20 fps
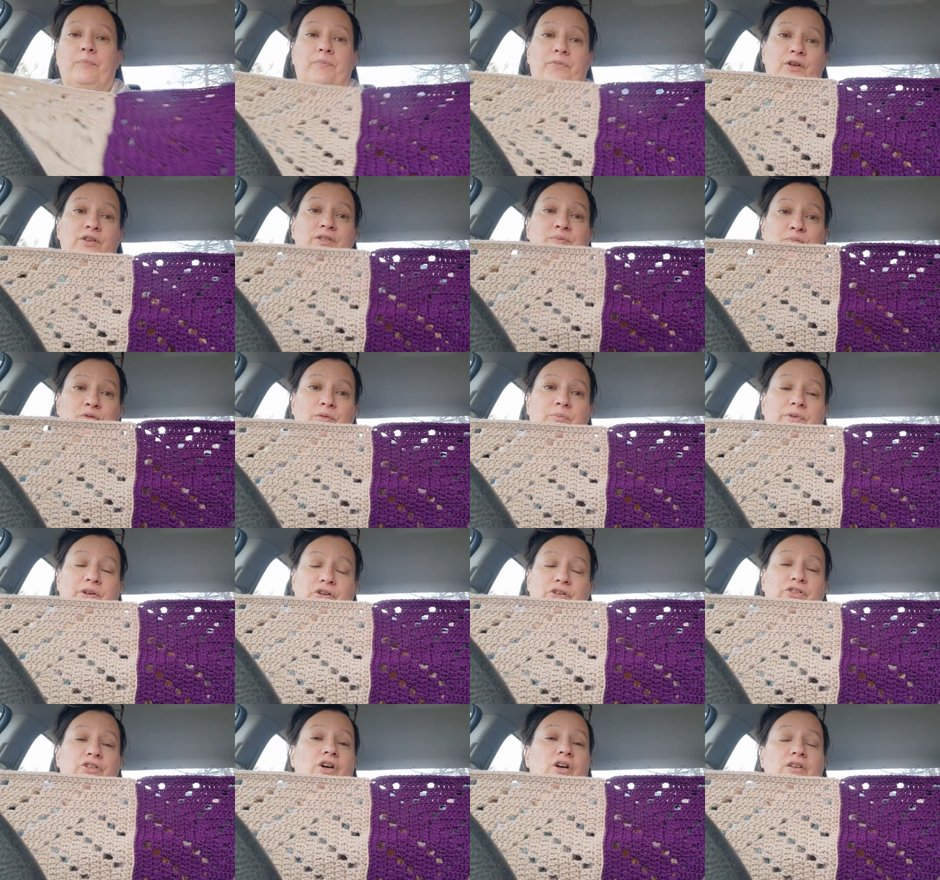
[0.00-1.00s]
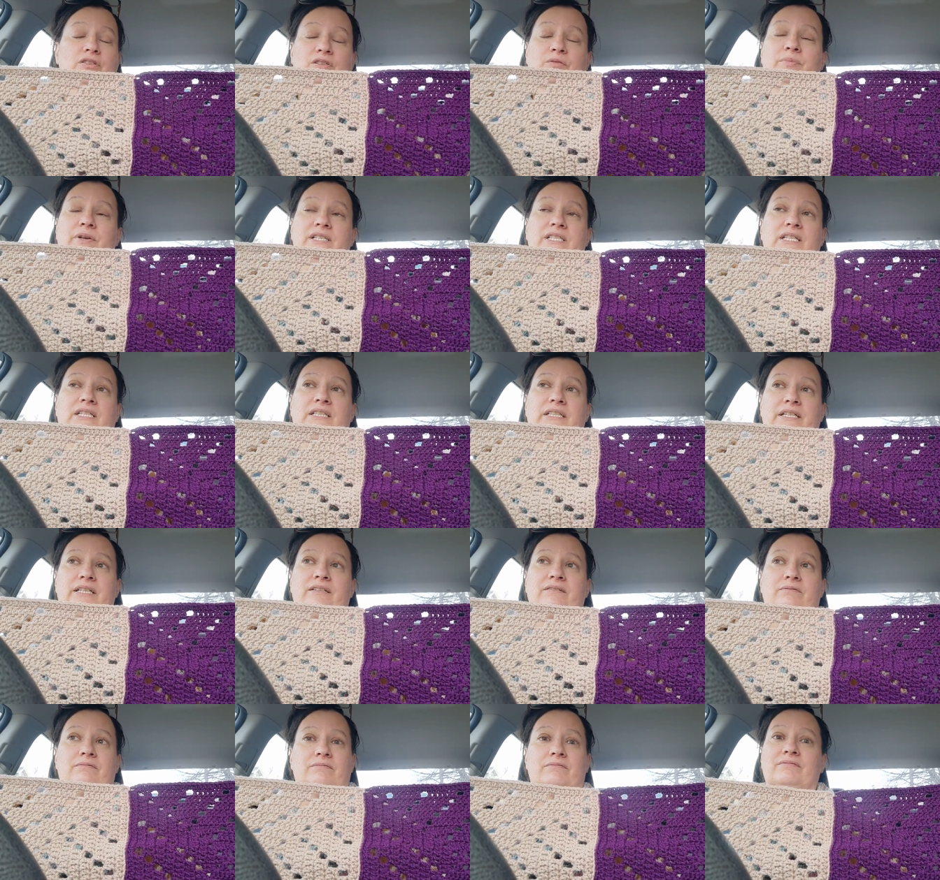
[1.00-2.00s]
it's Premier Yarn, so
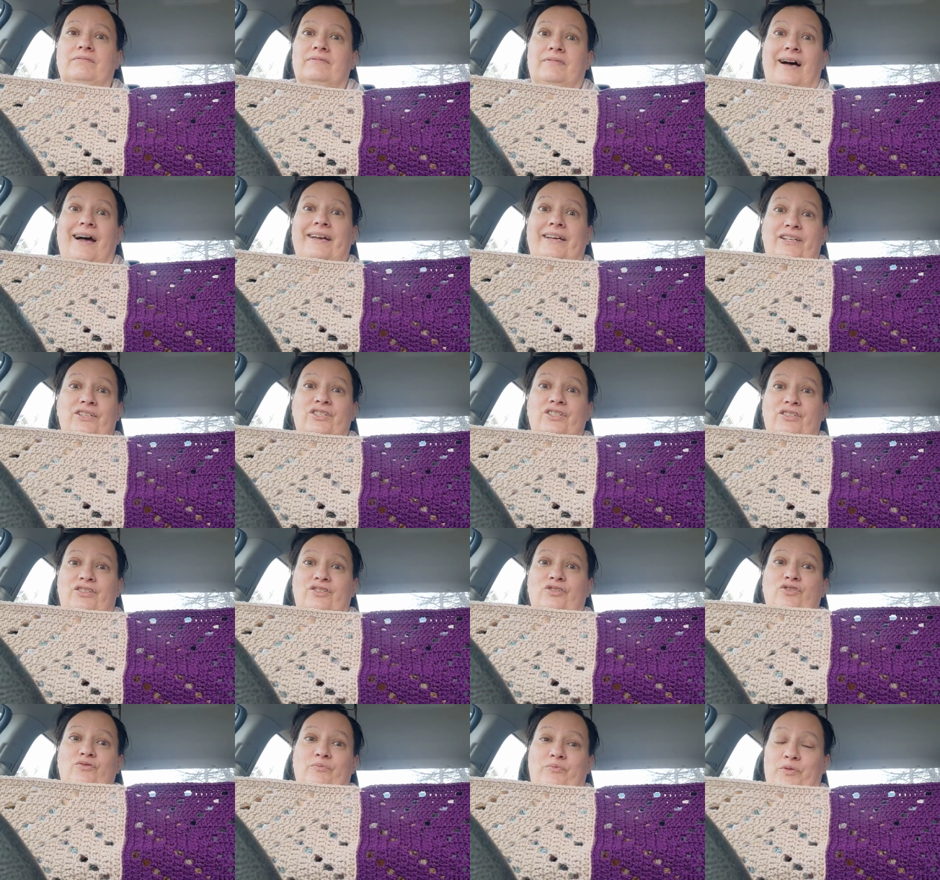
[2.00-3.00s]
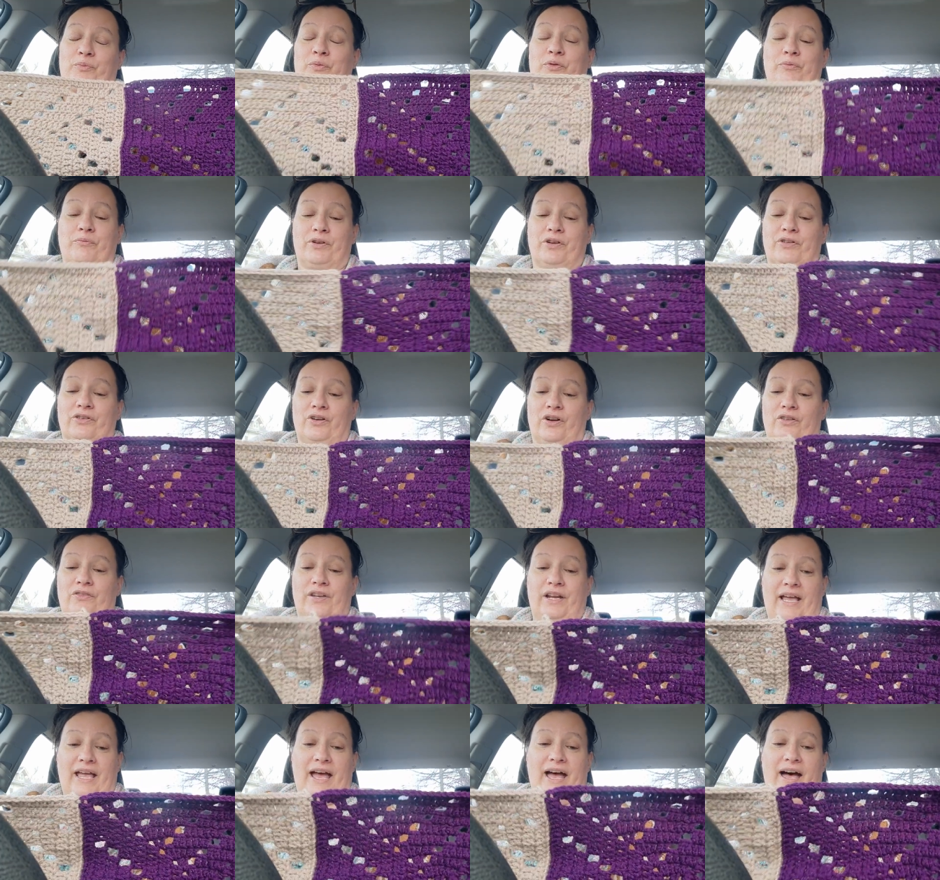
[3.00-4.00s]
basically I could just use the Premier yarn
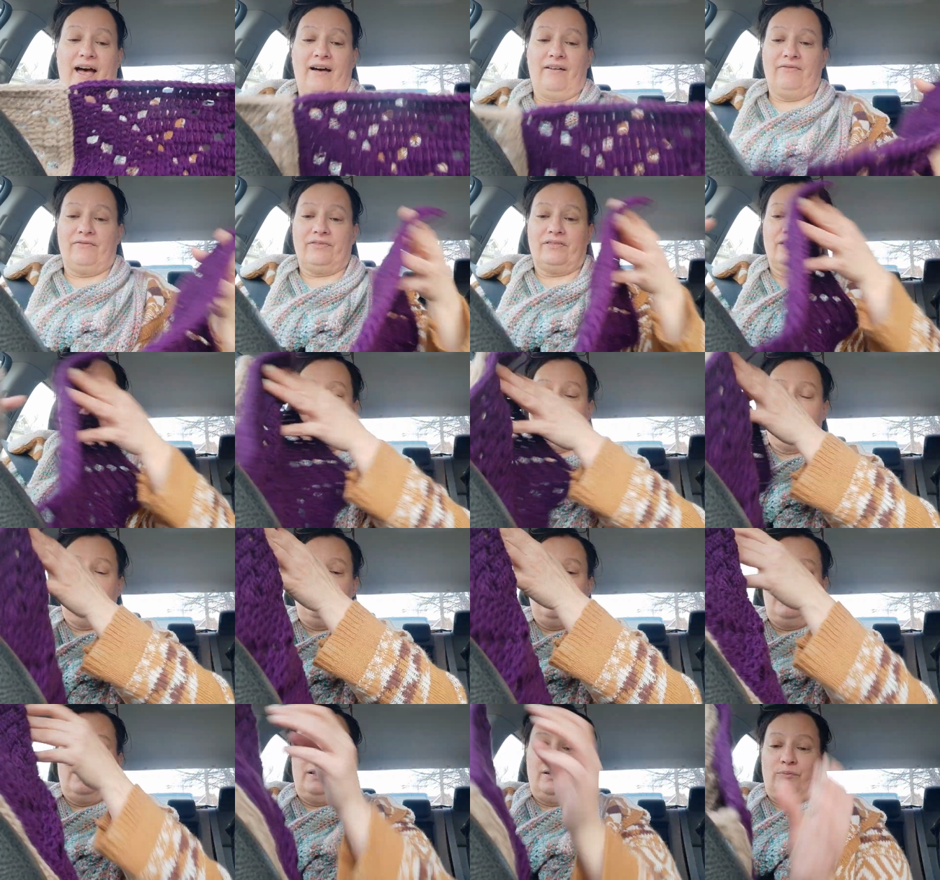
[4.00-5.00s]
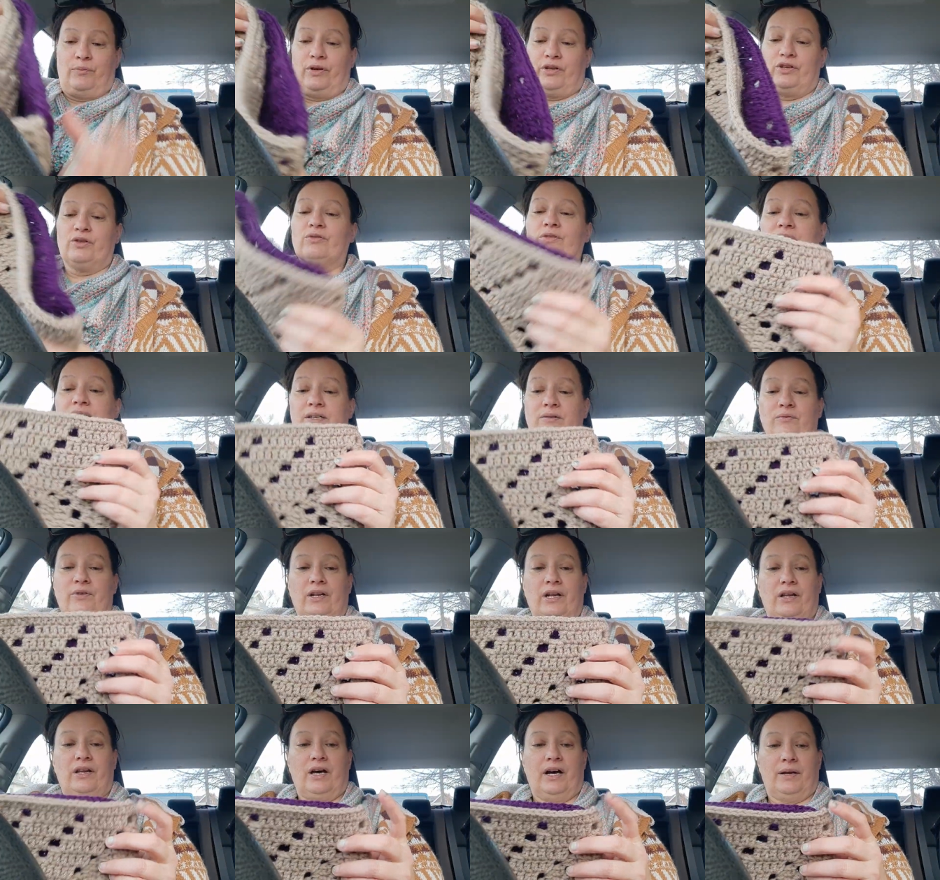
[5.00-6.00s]
that I have. But you'll see what
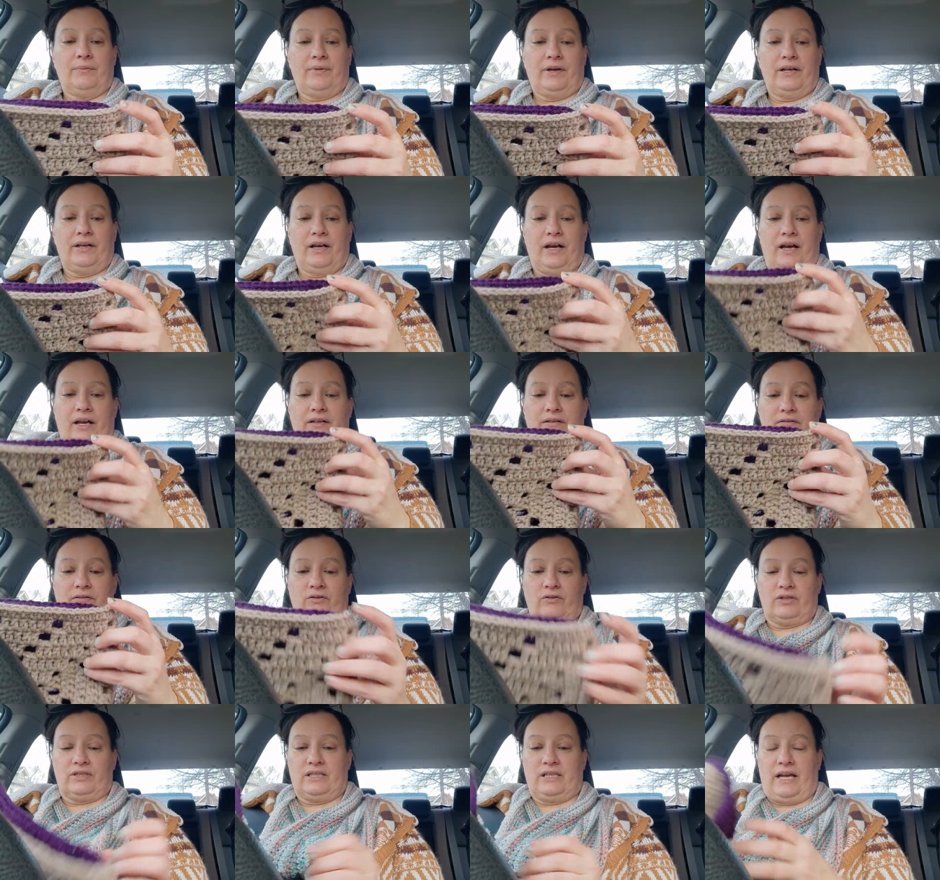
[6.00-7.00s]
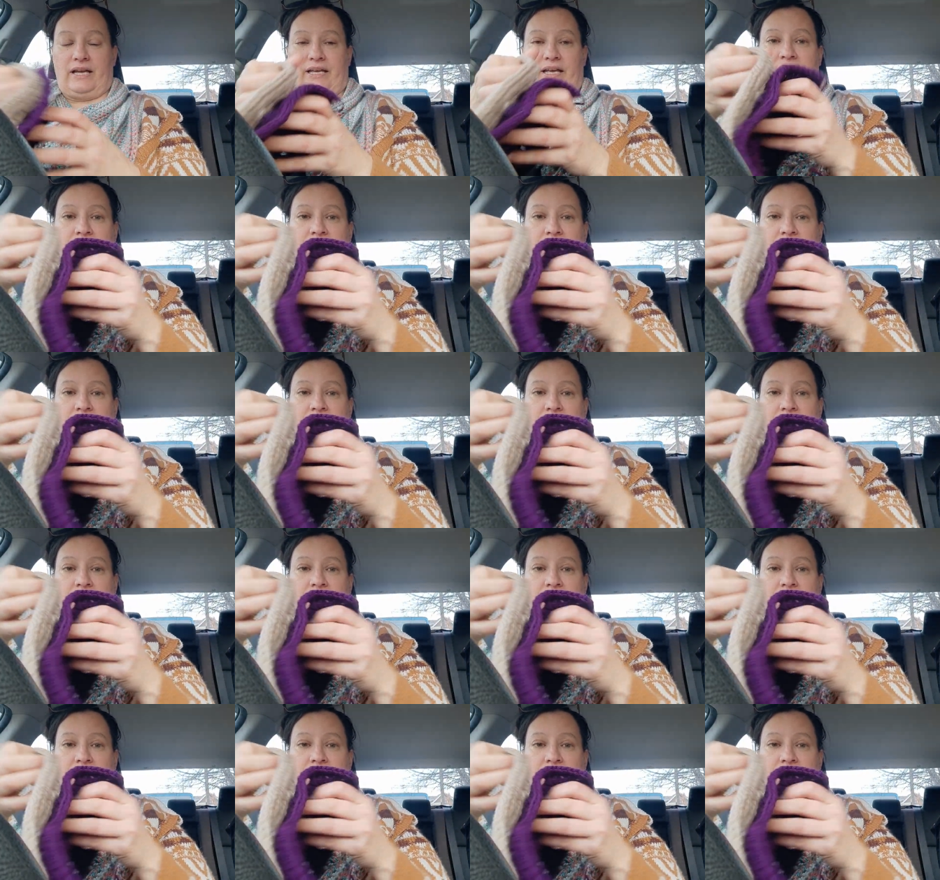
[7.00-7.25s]
a 9 by 9 looks like.